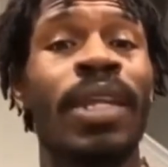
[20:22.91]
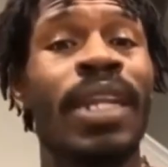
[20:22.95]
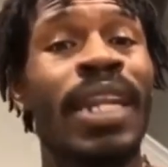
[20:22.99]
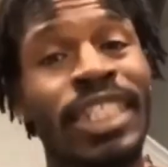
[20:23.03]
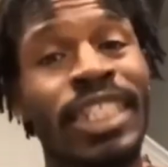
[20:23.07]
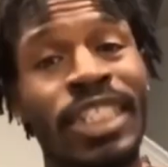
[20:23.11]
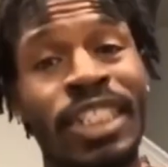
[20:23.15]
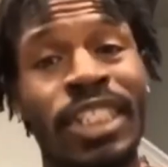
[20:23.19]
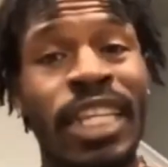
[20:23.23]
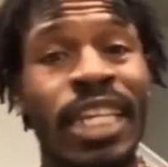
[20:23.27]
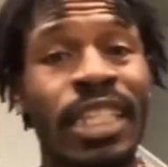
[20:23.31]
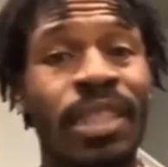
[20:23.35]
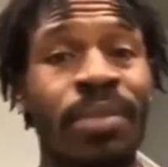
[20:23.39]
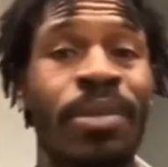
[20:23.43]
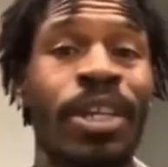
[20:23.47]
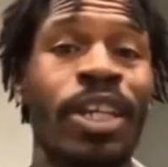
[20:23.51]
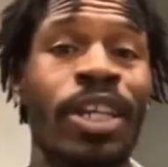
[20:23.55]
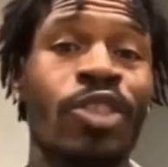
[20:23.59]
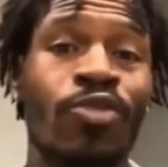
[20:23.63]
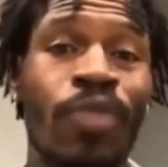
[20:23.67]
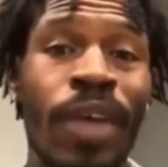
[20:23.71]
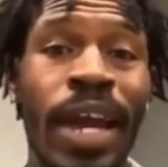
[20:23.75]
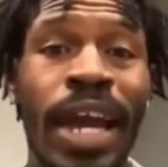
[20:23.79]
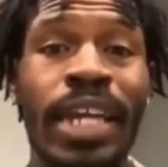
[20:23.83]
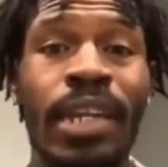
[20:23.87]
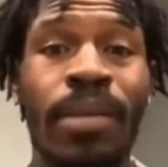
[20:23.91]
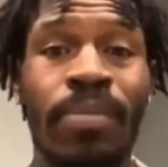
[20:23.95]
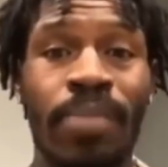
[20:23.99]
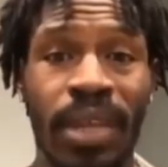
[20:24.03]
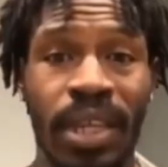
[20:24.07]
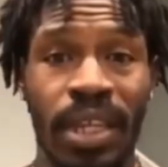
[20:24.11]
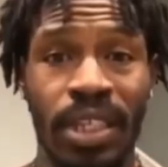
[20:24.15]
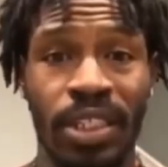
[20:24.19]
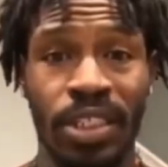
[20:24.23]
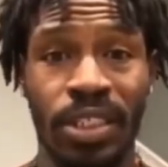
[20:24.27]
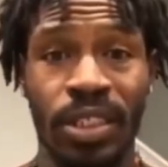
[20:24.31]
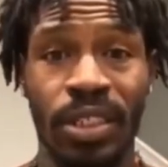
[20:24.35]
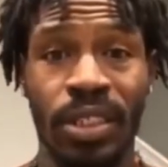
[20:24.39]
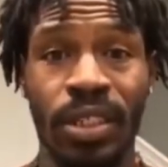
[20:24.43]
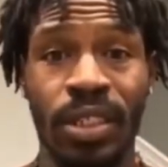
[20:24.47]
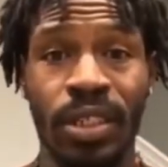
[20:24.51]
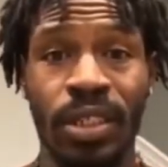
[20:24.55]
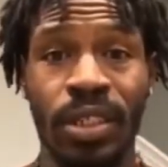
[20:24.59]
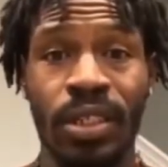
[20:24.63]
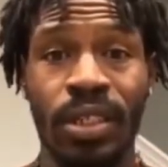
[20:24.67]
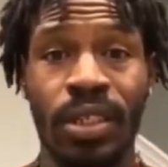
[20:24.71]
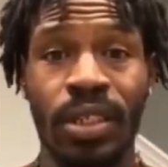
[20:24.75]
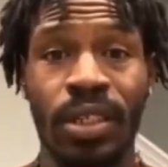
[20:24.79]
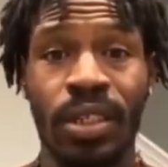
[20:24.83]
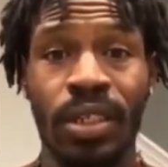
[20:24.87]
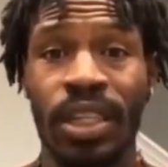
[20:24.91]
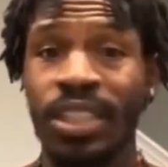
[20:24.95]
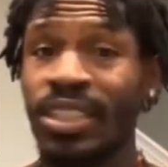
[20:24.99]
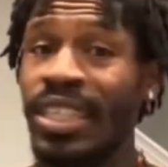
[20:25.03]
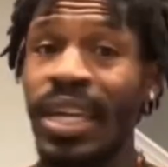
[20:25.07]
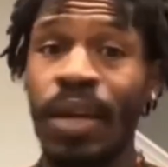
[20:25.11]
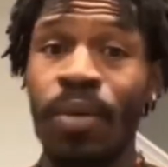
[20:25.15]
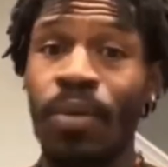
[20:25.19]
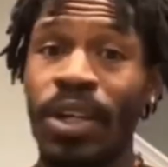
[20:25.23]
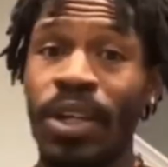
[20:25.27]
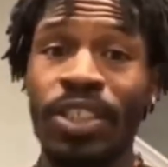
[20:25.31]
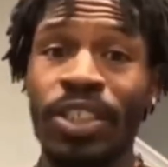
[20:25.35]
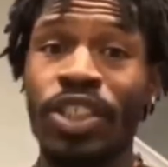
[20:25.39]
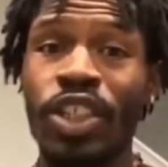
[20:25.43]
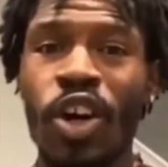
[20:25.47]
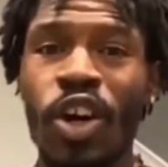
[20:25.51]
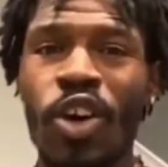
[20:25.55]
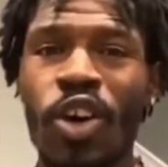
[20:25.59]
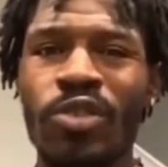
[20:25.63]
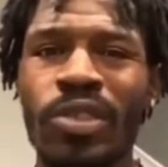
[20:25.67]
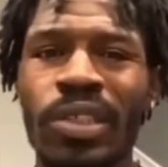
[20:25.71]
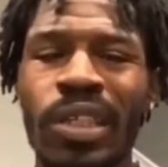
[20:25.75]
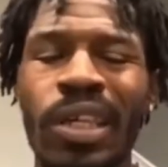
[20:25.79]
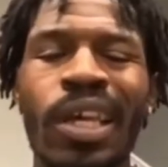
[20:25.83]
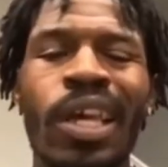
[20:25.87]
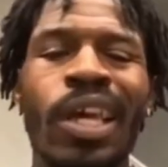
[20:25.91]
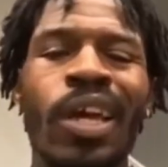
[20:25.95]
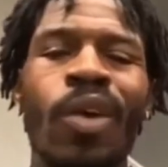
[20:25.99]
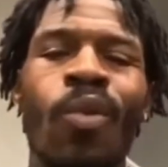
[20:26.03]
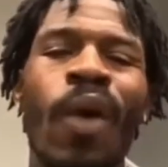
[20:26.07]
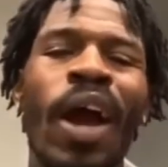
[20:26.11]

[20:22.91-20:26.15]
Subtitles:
and then they just let them niggas ride the bench because they wasn't chosen.